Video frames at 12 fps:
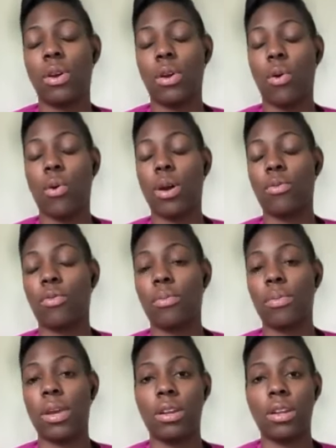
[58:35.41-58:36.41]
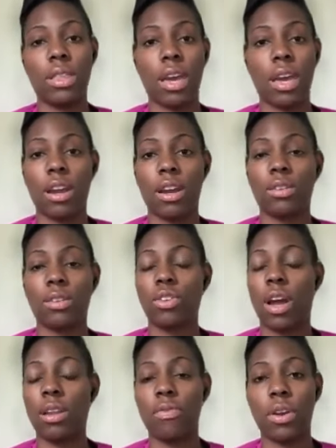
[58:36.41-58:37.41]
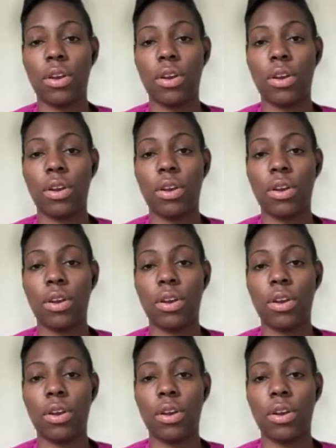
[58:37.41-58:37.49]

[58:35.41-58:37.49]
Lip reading: You're going from here to there, trying to